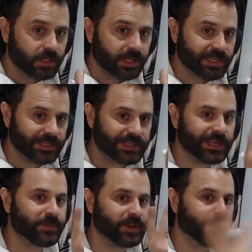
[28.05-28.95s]
Like,
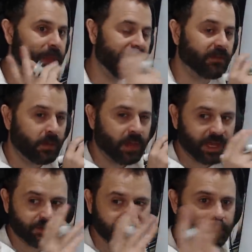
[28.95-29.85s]
keep it on the back of my
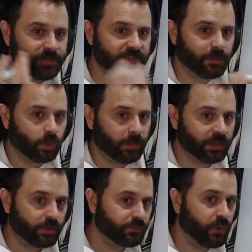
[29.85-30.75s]
mind or keep it somewhere in my
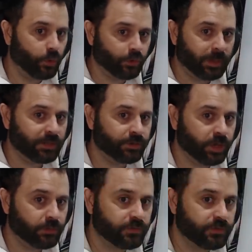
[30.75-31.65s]
little folder, my little
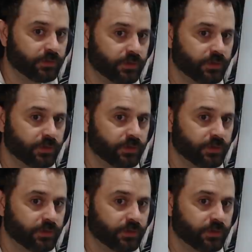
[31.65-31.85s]
notes.